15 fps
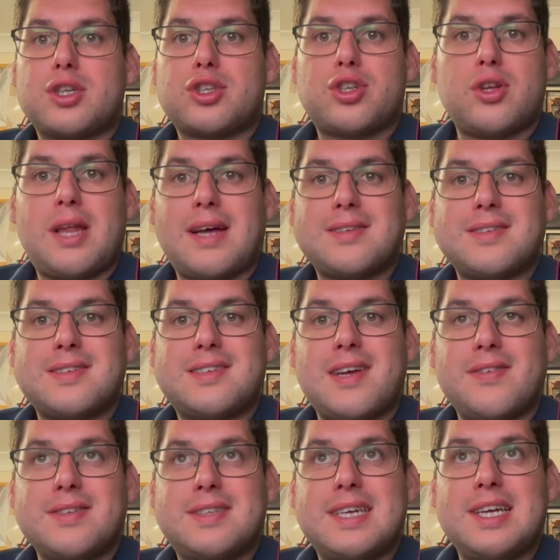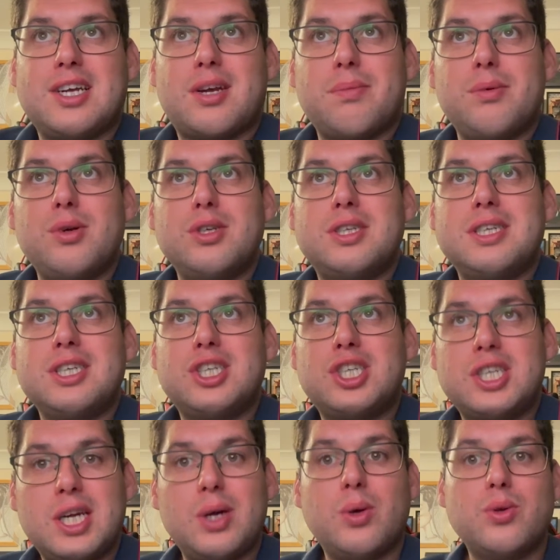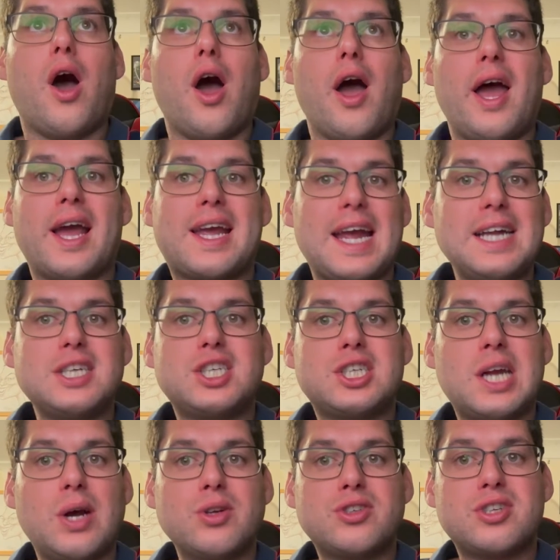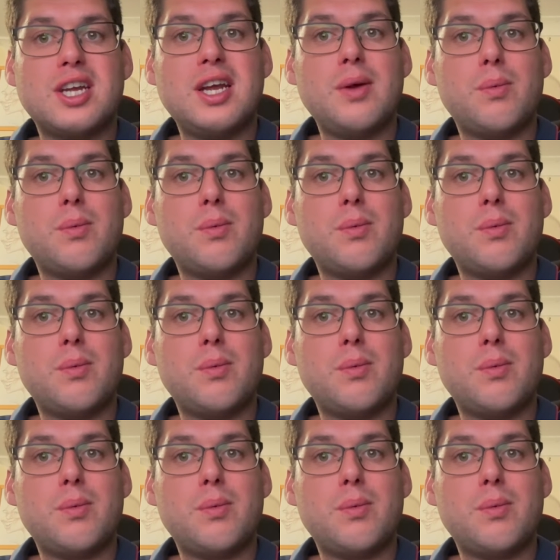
2017 Community Shield against Chelsea,